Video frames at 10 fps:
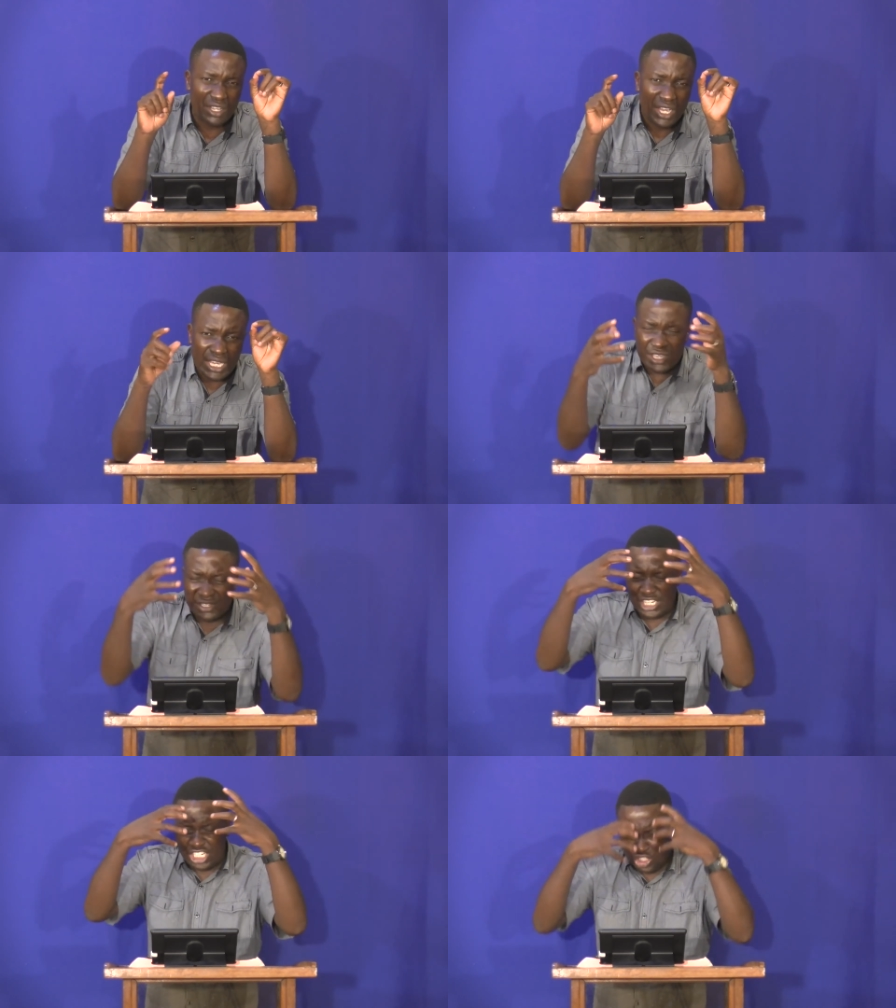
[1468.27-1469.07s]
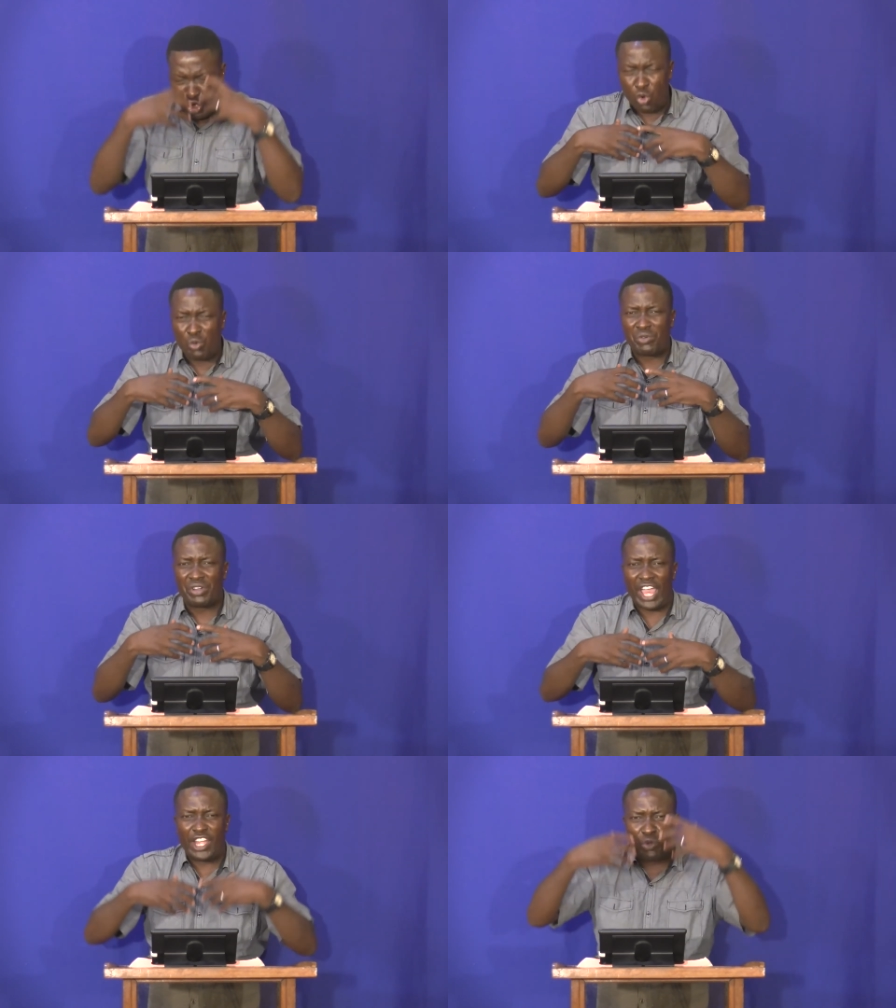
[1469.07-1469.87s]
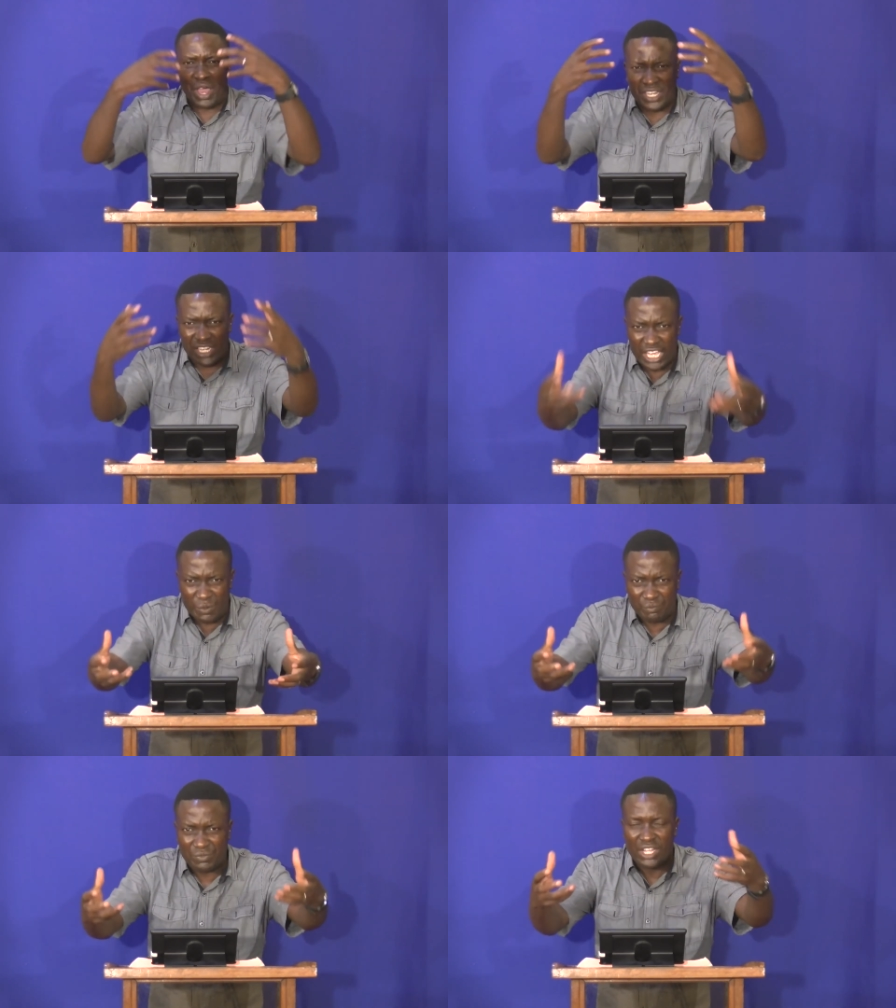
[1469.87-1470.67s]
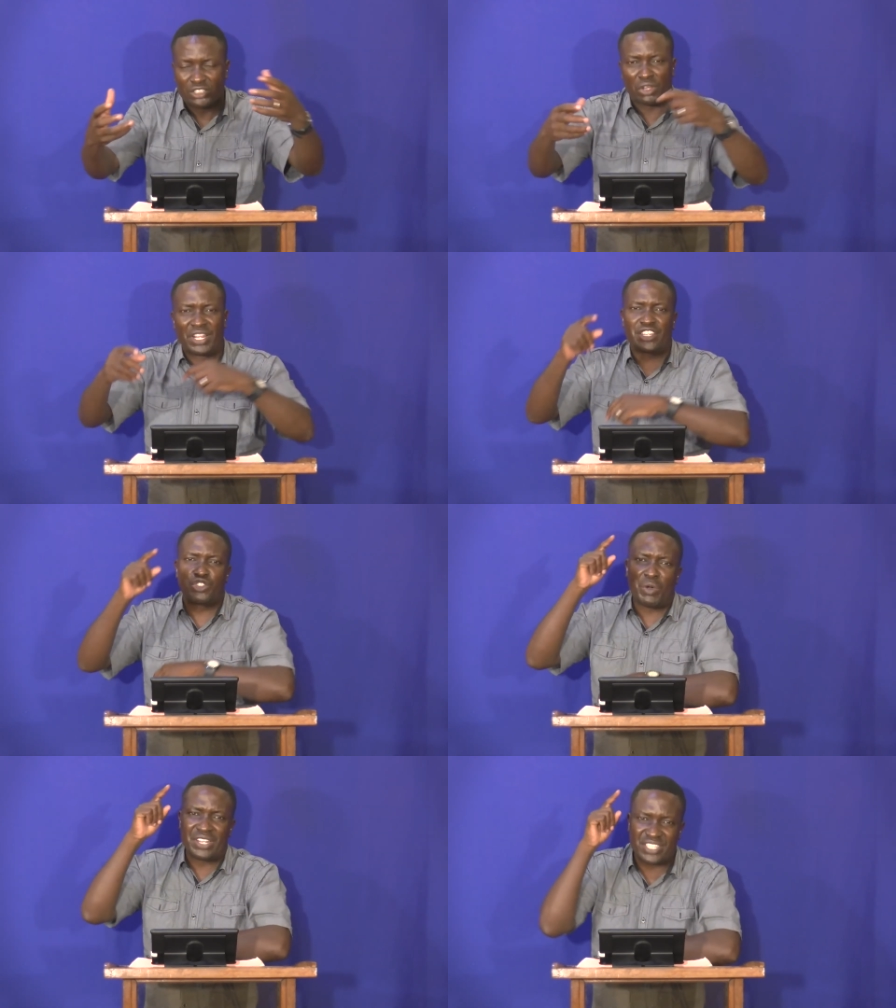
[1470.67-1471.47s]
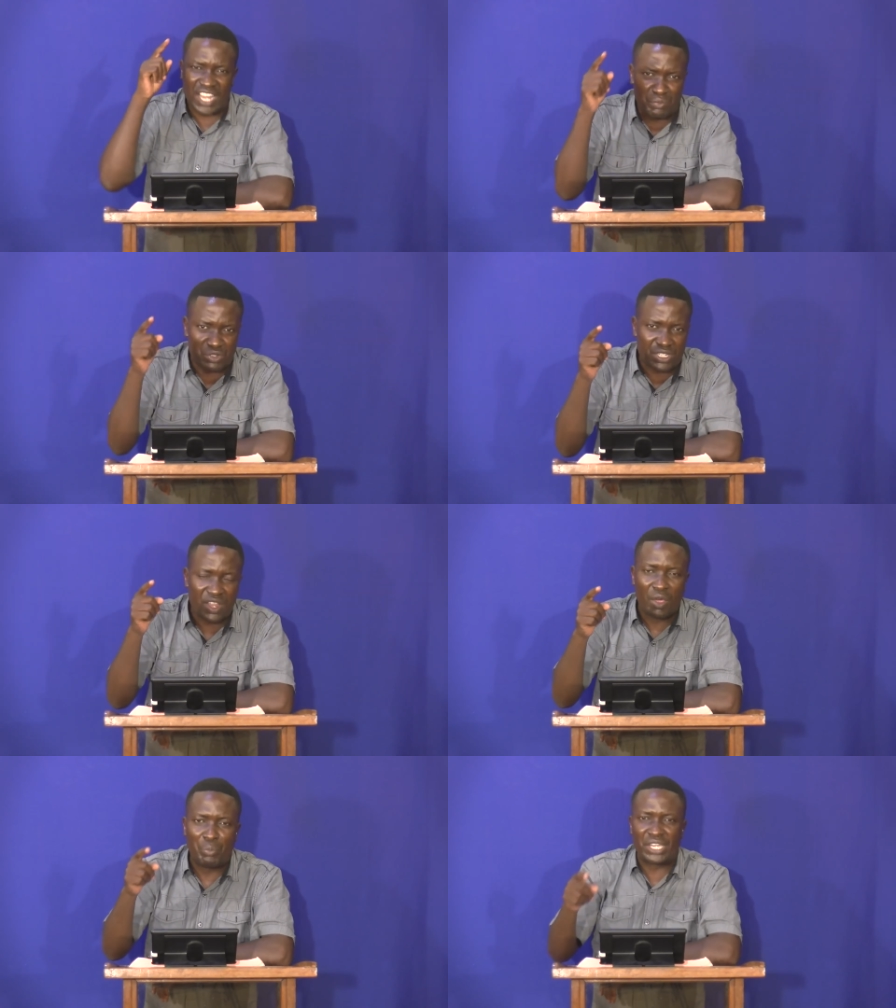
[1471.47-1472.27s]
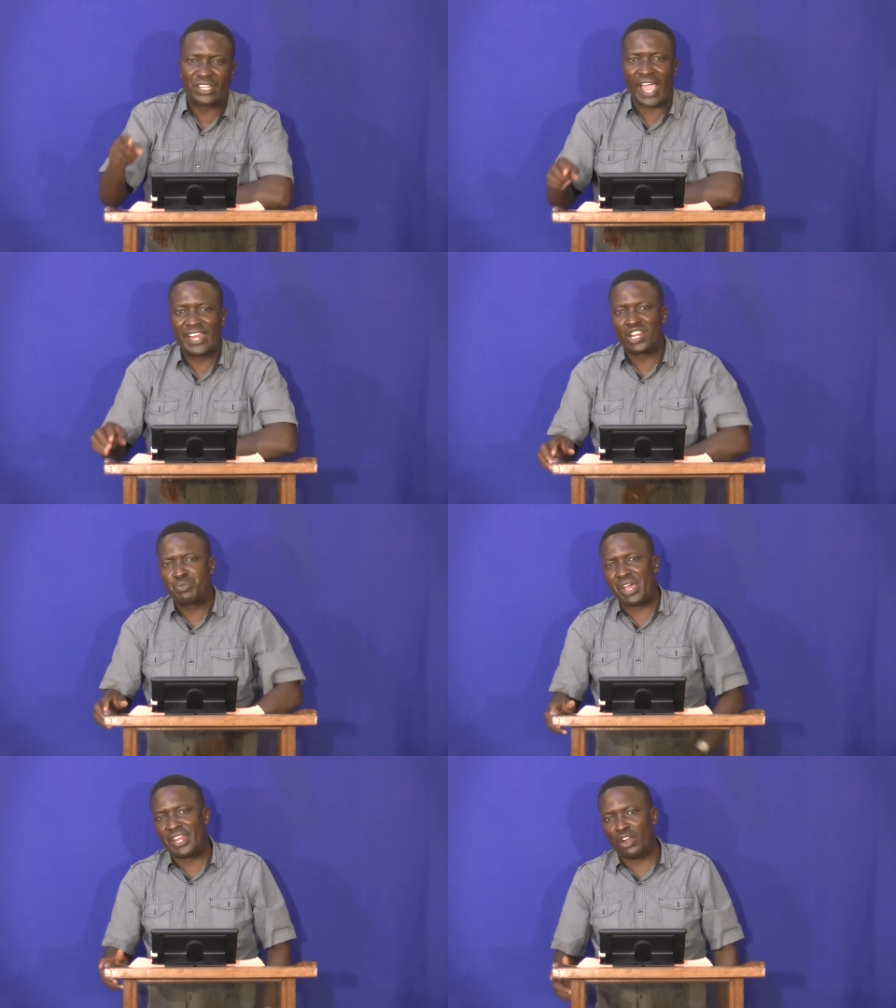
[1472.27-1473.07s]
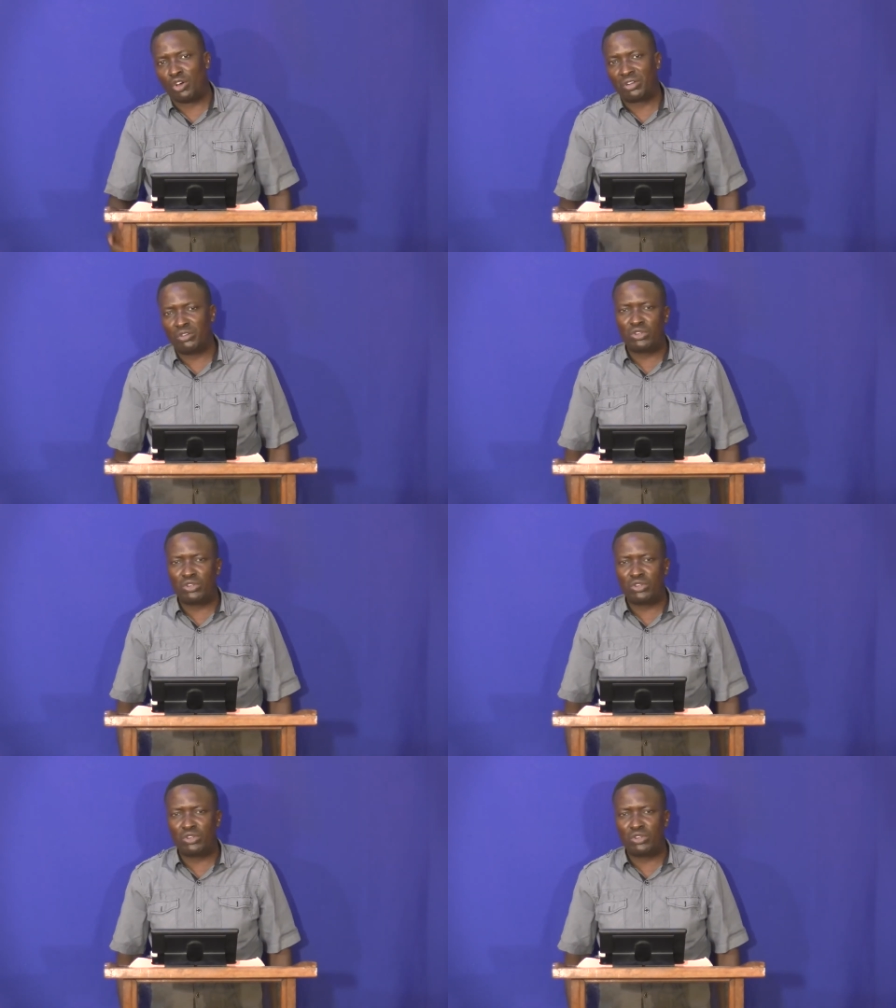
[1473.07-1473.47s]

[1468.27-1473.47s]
He is in you and you are in him so that your steps be guided by the Lord.